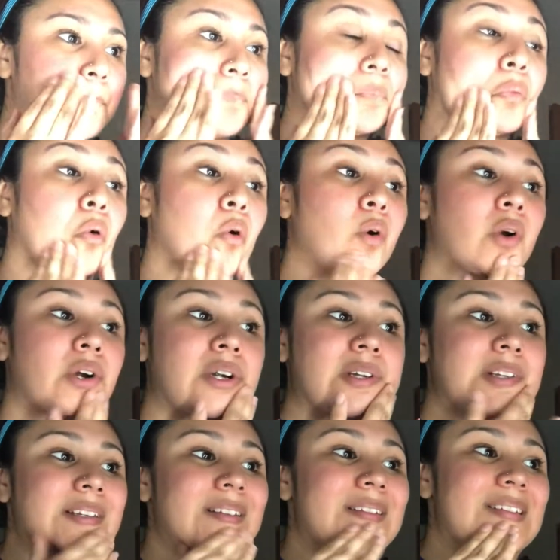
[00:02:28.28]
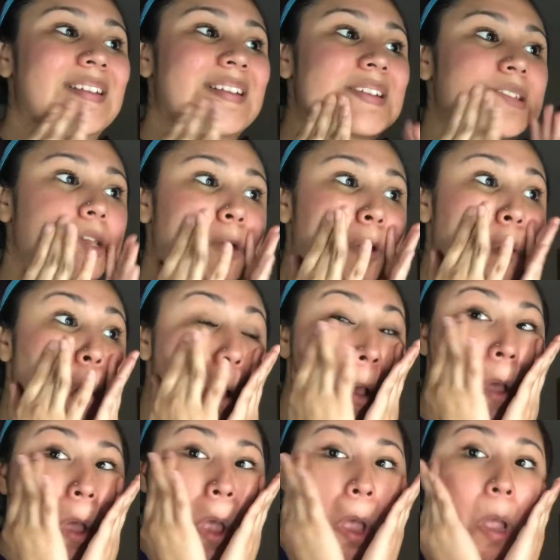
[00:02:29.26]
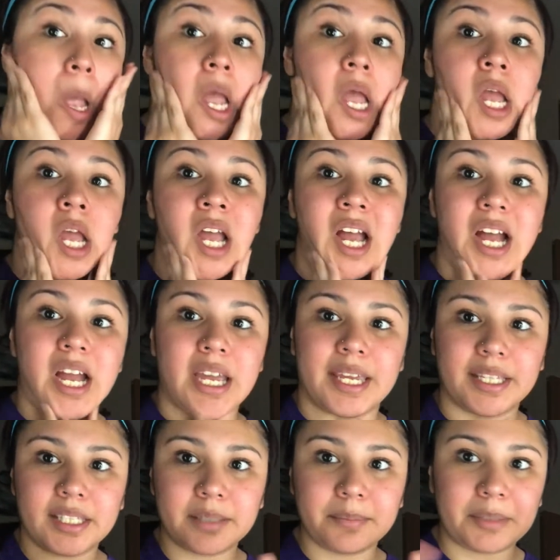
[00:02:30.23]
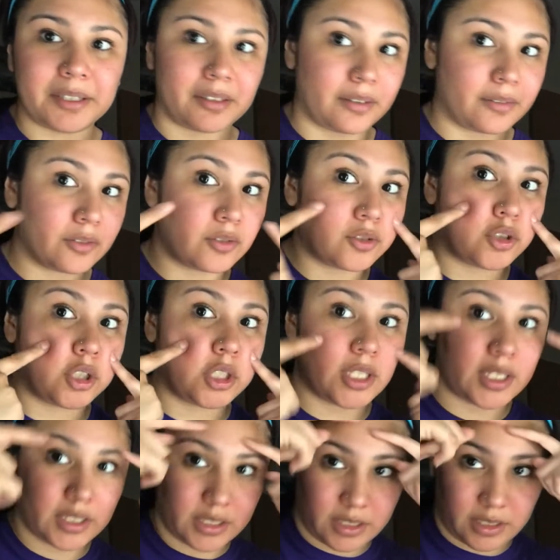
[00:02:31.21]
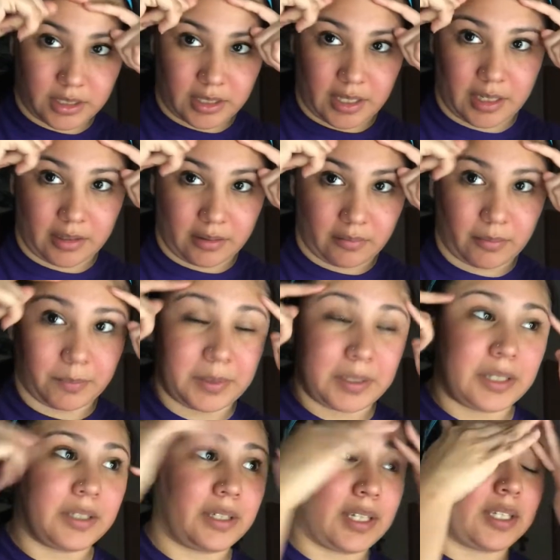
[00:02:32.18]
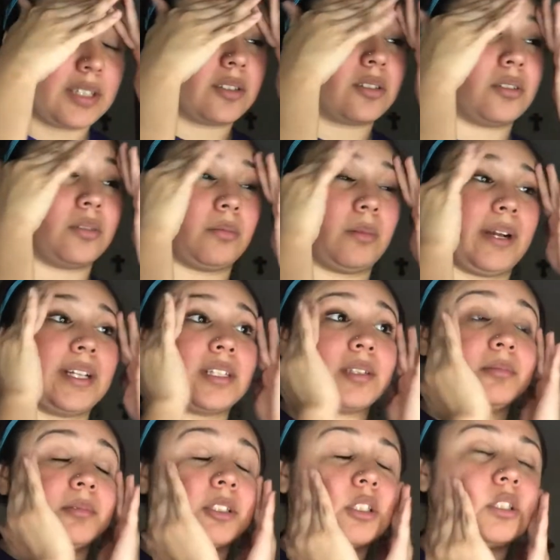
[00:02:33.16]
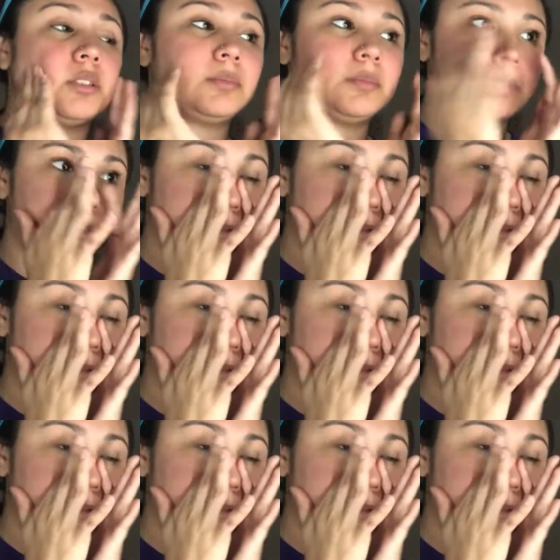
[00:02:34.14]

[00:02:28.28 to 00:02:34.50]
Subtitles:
pores and all that stuff. I hate that my cheeks and here get so red sometimes.